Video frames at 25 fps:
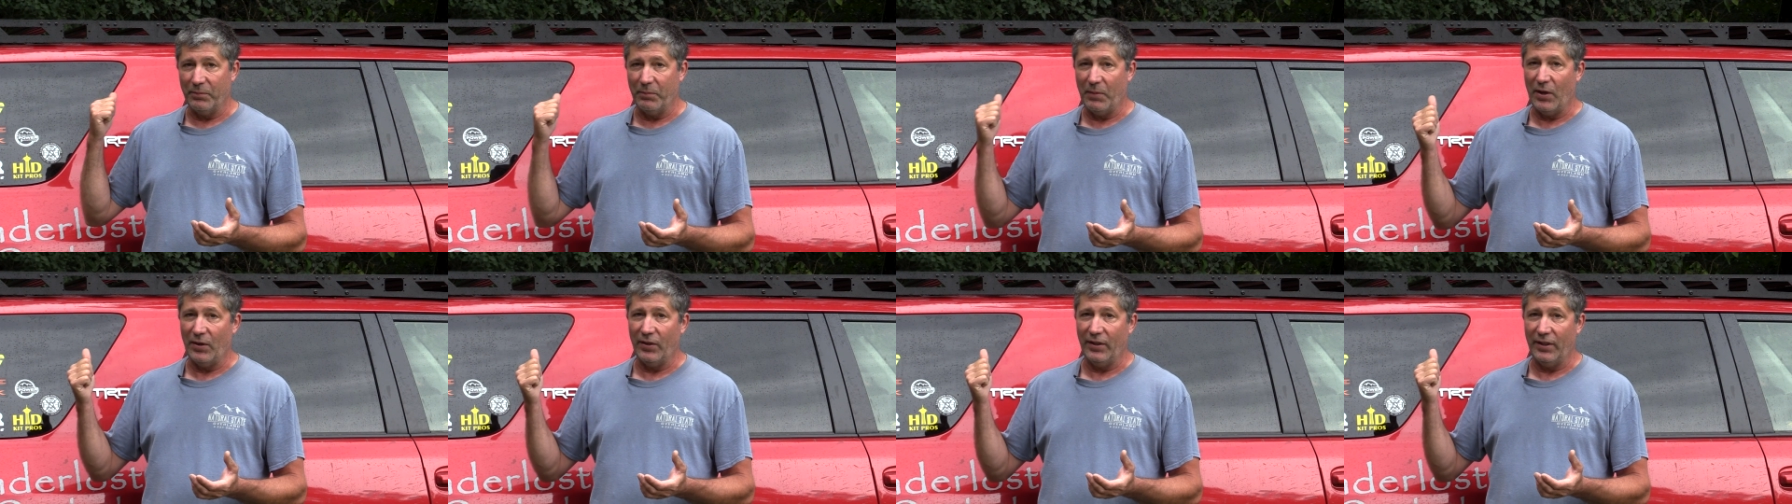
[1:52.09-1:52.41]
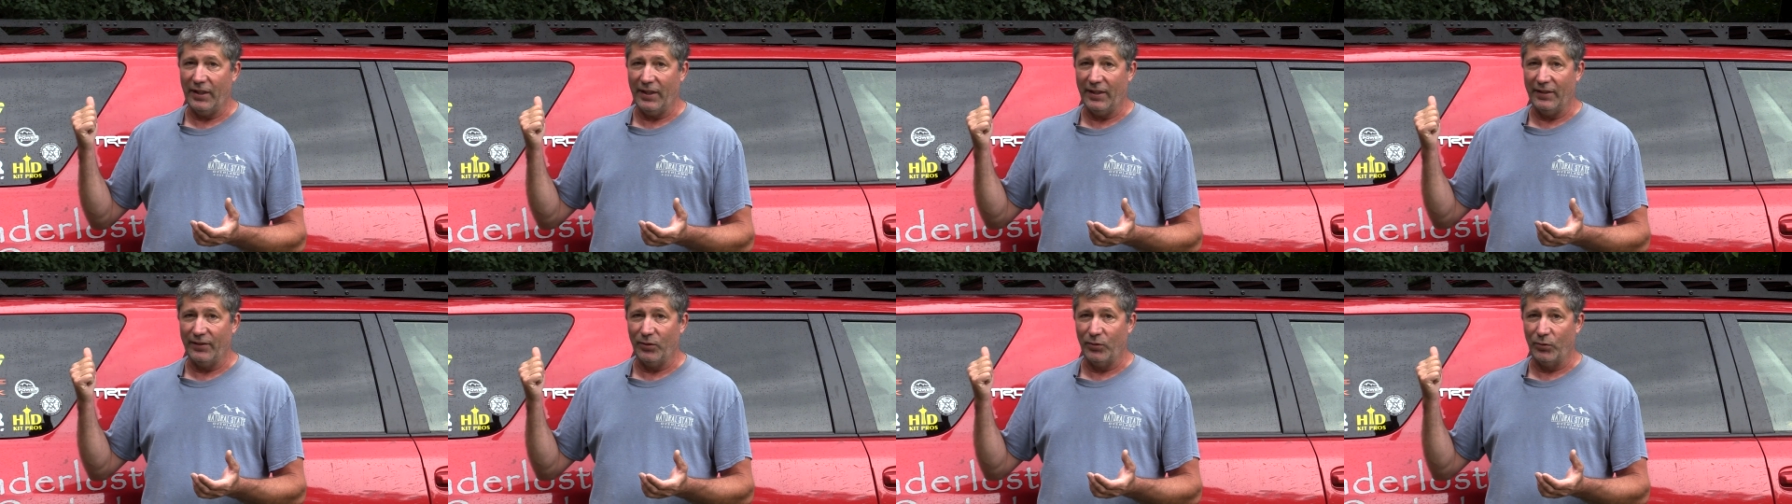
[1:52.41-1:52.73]

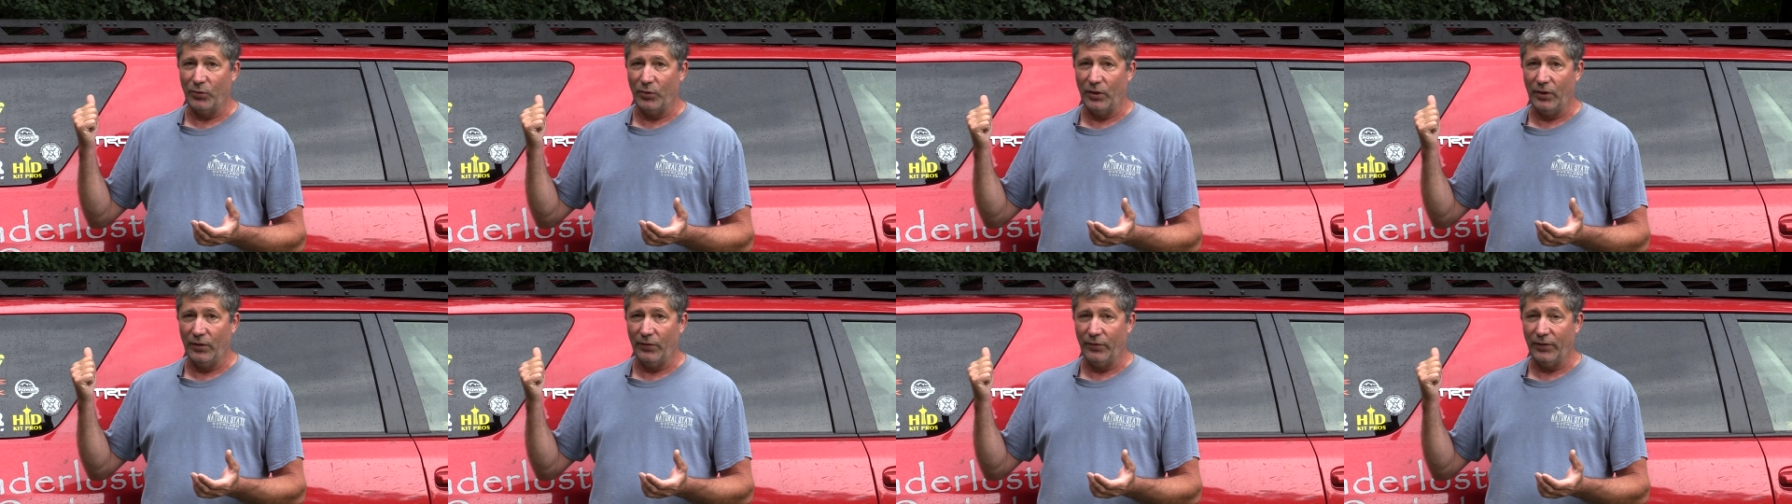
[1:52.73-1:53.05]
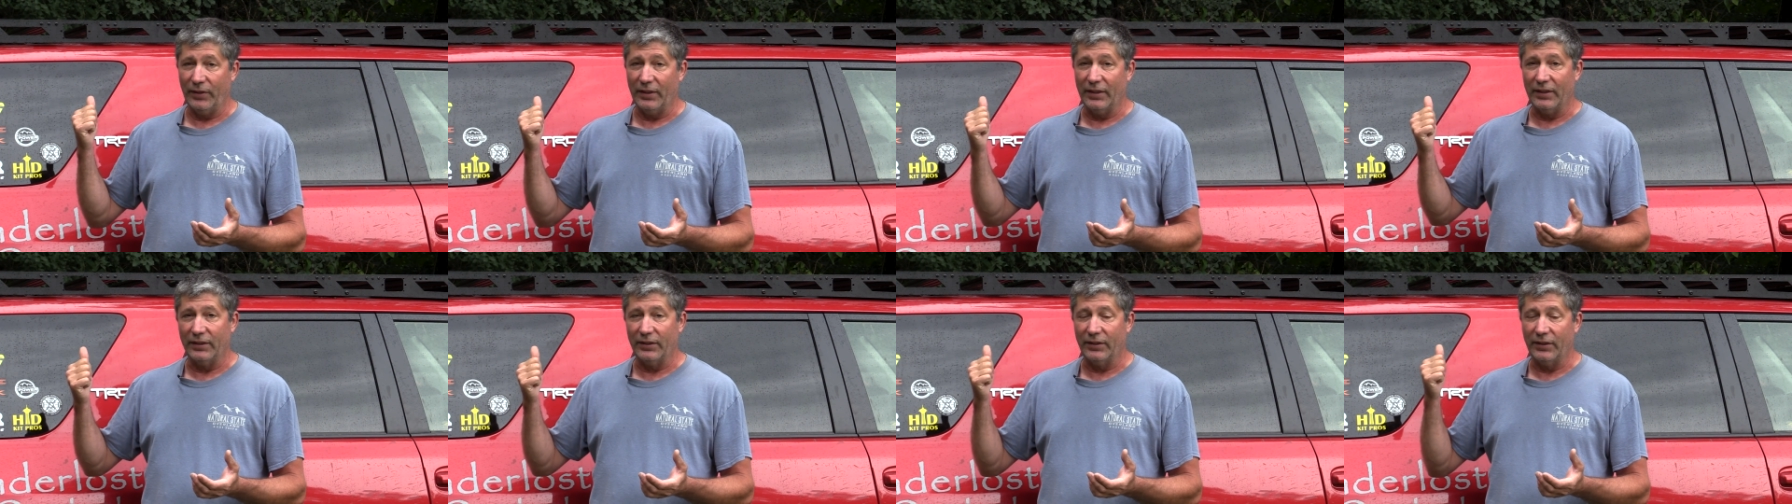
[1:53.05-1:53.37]
mounted on the
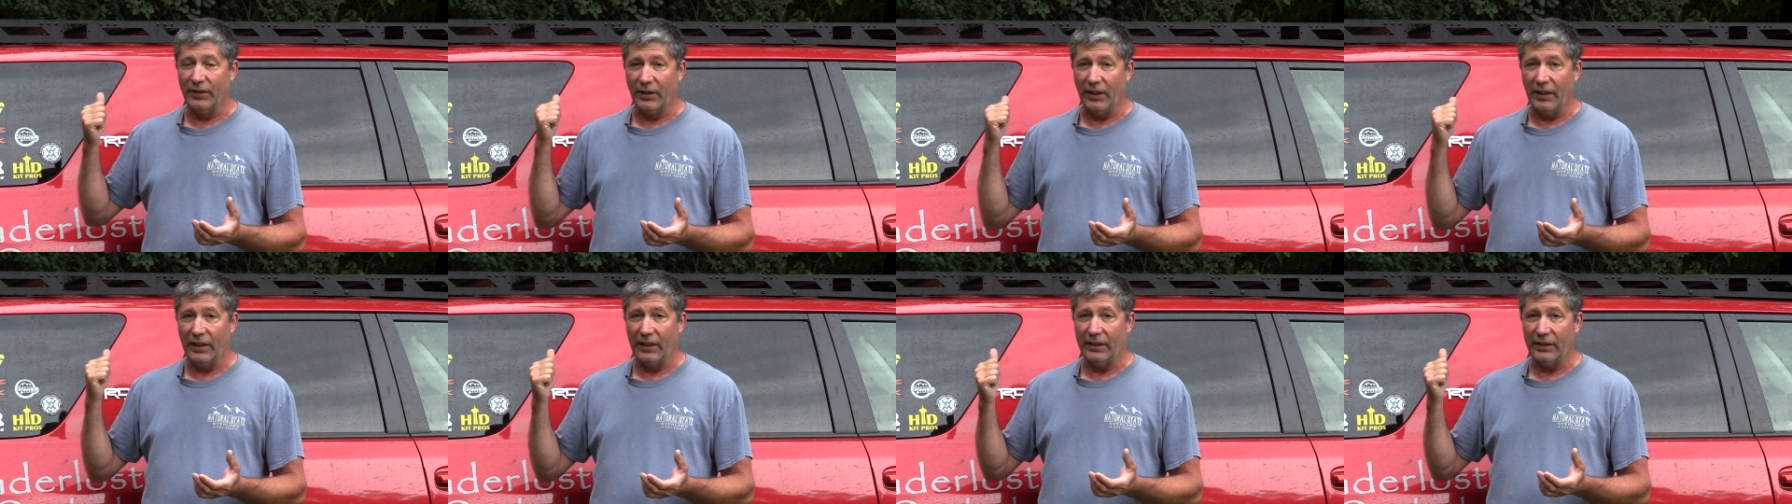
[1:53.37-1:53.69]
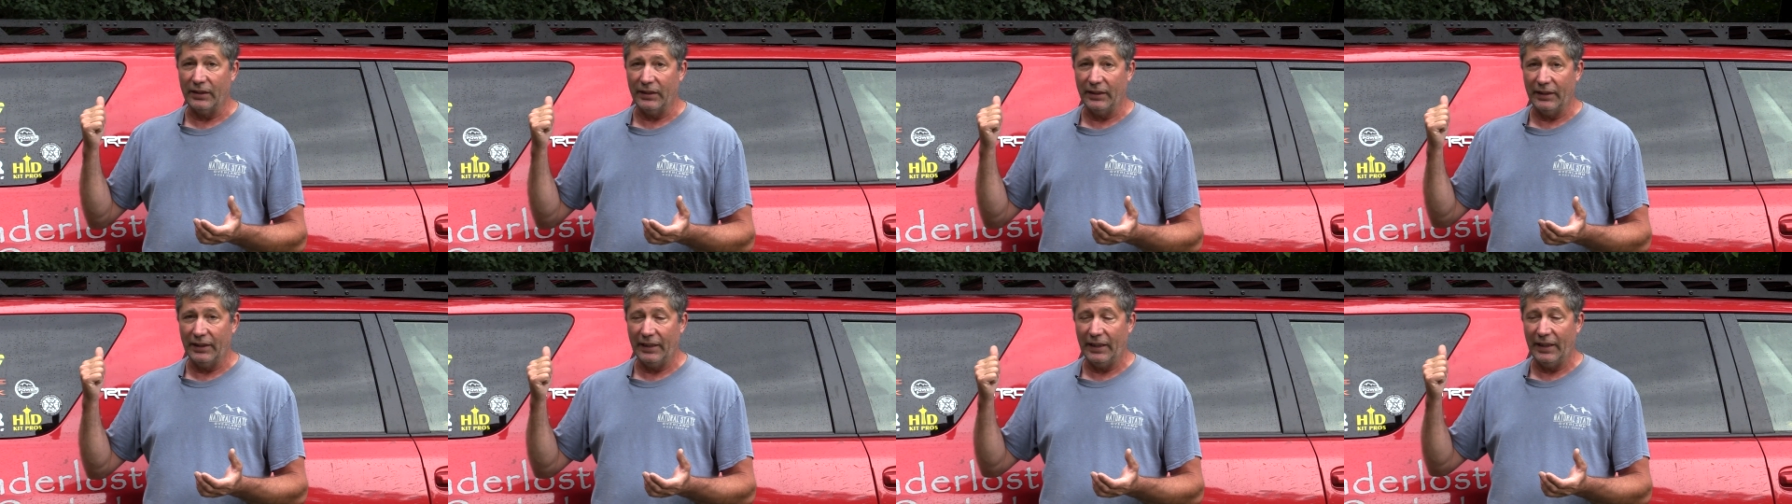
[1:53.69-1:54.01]
roof is
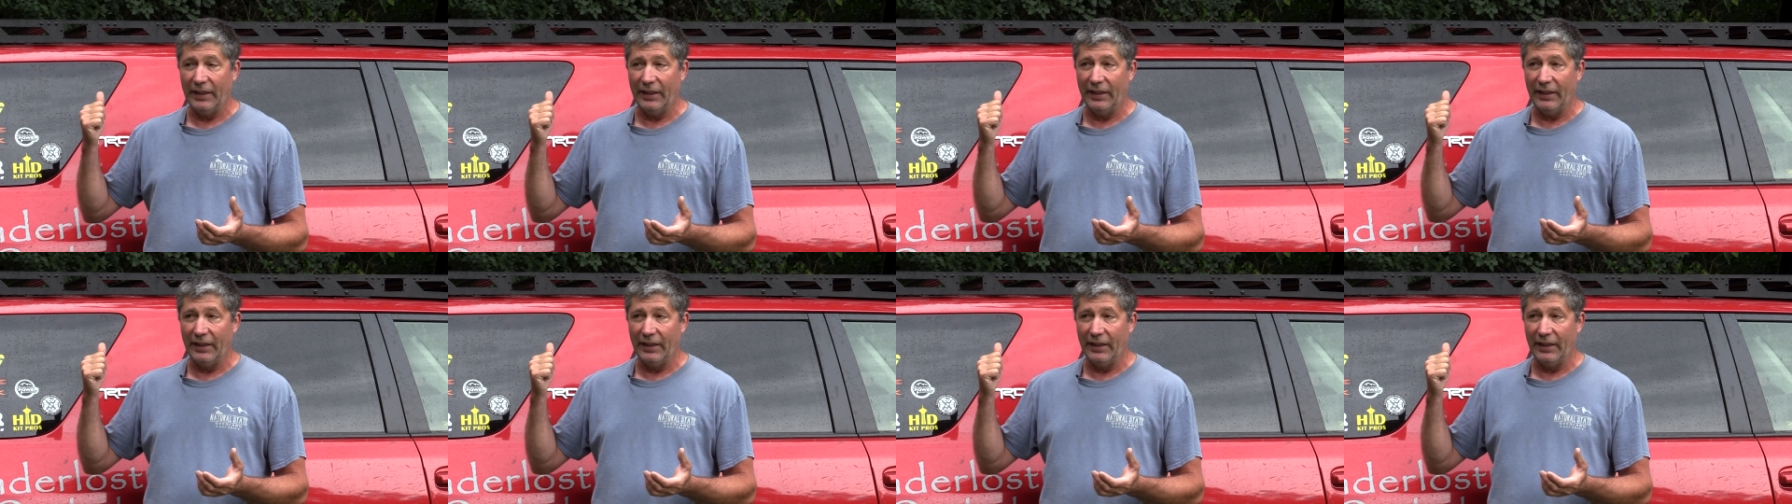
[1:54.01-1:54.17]
likely,